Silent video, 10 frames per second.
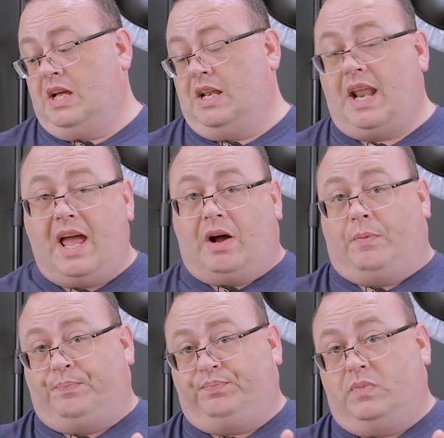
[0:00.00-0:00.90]

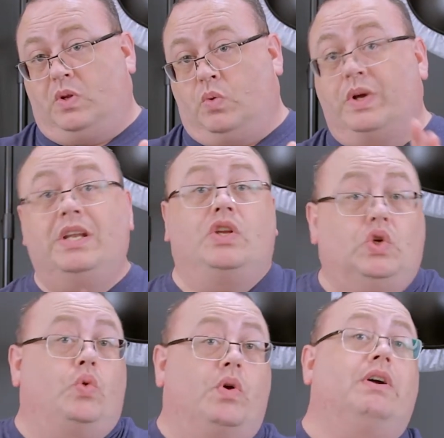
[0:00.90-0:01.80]
now, when do
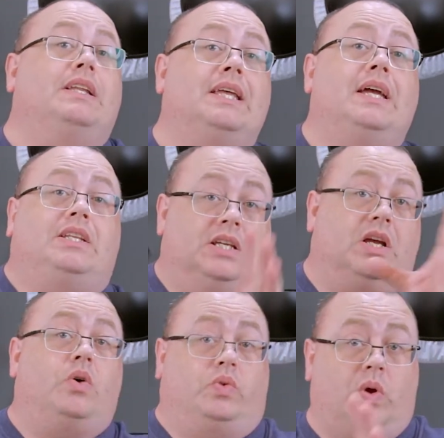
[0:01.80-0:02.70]
you really need to
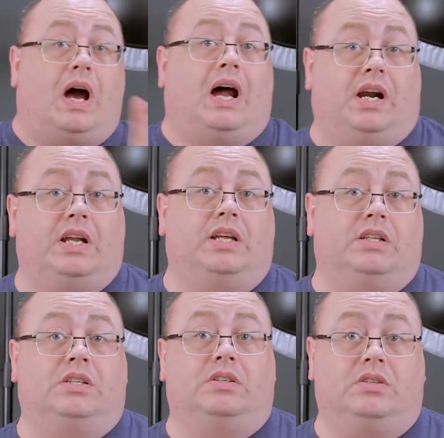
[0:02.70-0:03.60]
go to higher
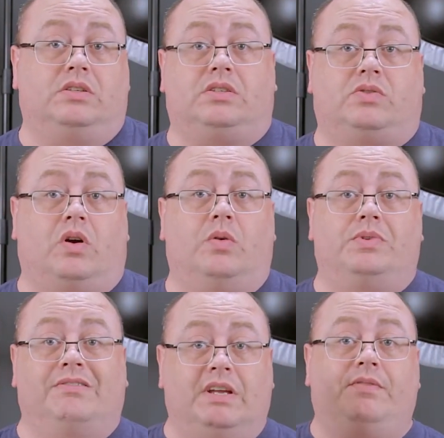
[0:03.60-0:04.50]
end
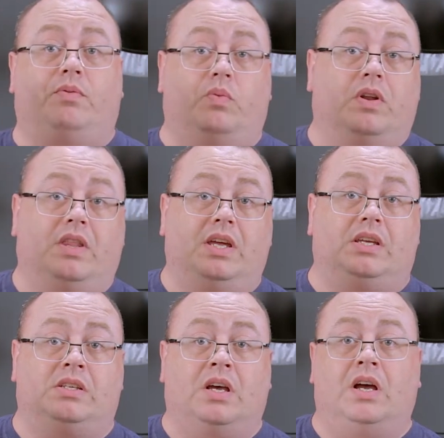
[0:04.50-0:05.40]
strobes and leave one of
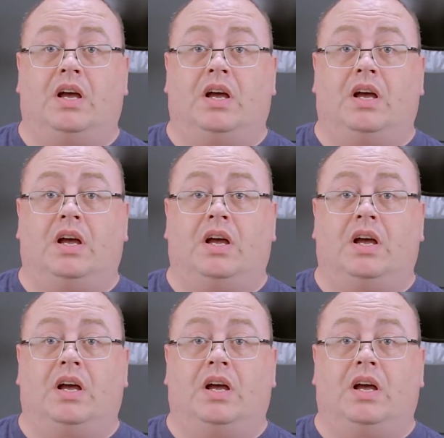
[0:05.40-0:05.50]
these?